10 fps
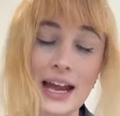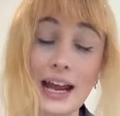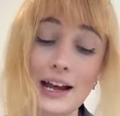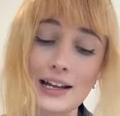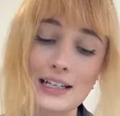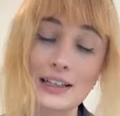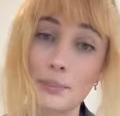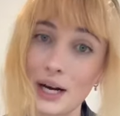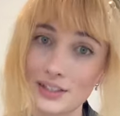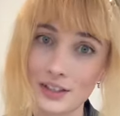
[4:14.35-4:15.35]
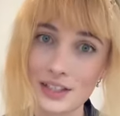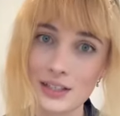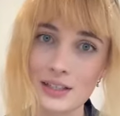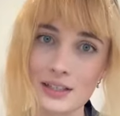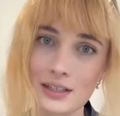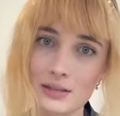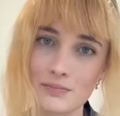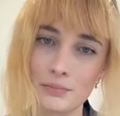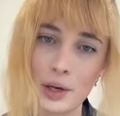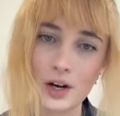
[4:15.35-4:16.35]
And the price on this is
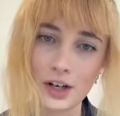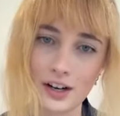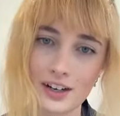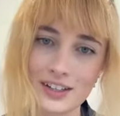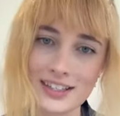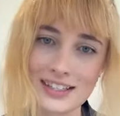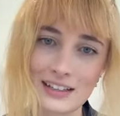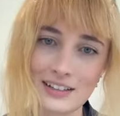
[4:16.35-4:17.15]
bonkers.